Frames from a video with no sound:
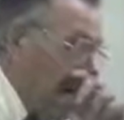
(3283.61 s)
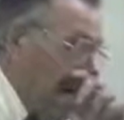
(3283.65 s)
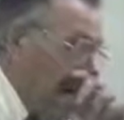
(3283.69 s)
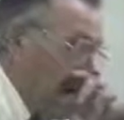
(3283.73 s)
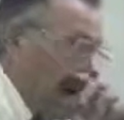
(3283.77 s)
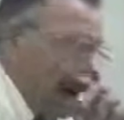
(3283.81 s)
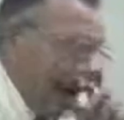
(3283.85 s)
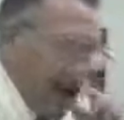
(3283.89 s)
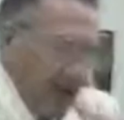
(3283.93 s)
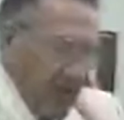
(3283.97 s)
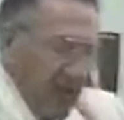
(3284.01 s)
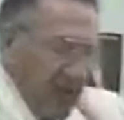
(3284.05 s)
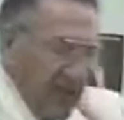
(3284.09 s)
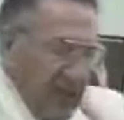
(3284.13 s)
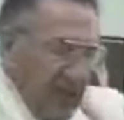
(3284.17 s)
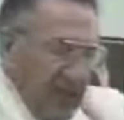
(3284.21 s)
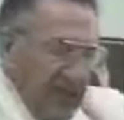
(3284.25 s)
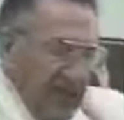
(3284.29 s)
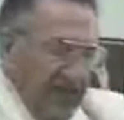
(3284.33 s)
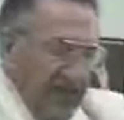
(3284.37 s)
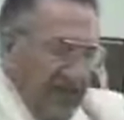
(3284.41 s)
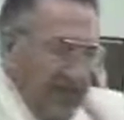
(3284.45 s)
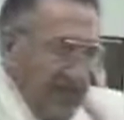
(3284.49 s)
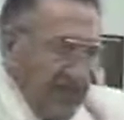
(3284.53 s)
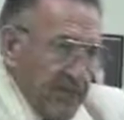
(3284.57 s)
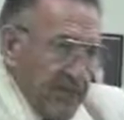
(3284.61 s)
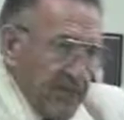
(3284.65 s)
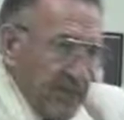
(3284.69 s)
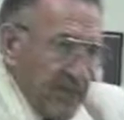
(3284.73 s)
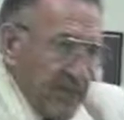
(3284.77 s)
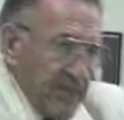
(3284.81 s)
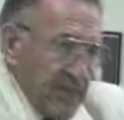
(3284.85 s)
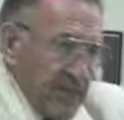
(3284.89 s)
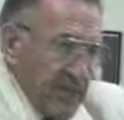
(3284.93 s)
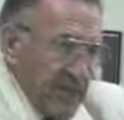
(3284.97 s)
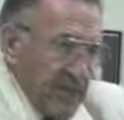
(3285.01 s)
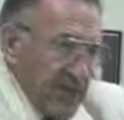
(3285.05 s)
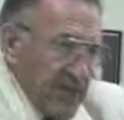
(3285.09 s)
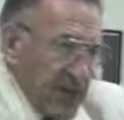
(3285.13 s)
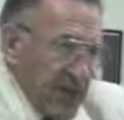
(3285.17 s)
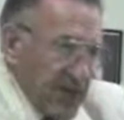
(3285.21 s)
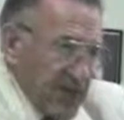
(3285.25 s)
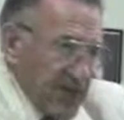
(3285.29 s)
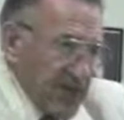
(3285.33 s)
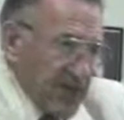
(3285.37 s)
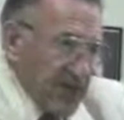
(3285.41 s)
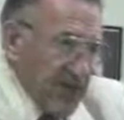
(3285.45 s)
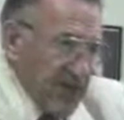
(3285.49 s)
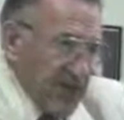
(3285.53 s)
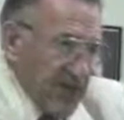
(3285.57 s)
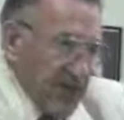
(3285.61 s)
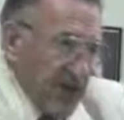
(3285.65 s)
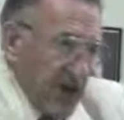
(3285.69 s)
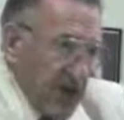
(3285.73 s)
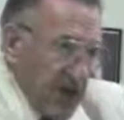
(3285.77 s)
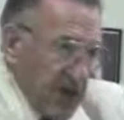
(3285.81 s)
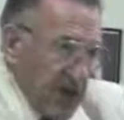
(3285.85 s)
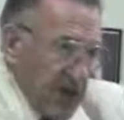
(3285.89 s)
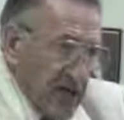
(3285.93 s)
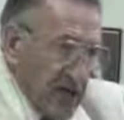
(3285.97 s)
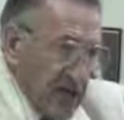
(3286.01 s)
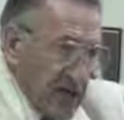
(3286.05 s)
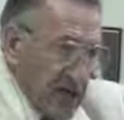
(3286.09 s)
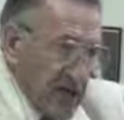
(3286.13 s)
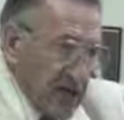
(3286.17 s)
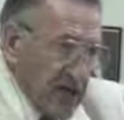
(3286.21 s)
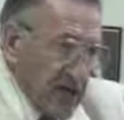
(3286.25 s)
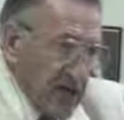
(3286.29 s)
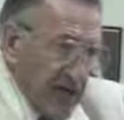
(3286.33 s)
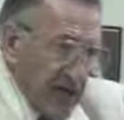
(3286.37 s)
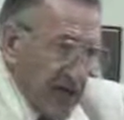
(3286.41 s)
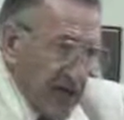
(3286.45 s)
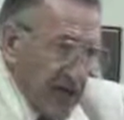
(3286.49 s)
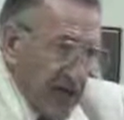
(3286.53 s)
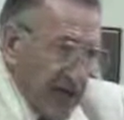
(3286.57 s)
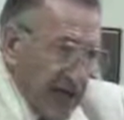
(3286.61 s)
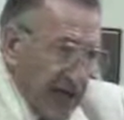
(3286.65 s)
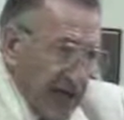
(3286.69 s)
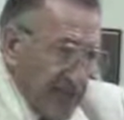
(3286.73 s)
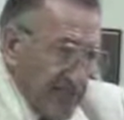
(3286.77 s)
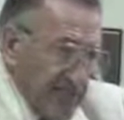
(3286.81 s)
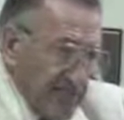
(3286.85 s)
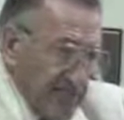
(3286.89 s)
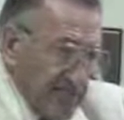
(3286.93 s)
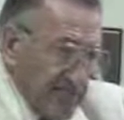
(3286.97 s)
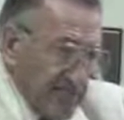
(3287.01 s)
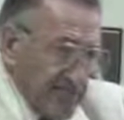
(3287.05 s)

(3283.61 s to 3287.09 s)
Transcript: now, what Eve thought she saw, she didn't get.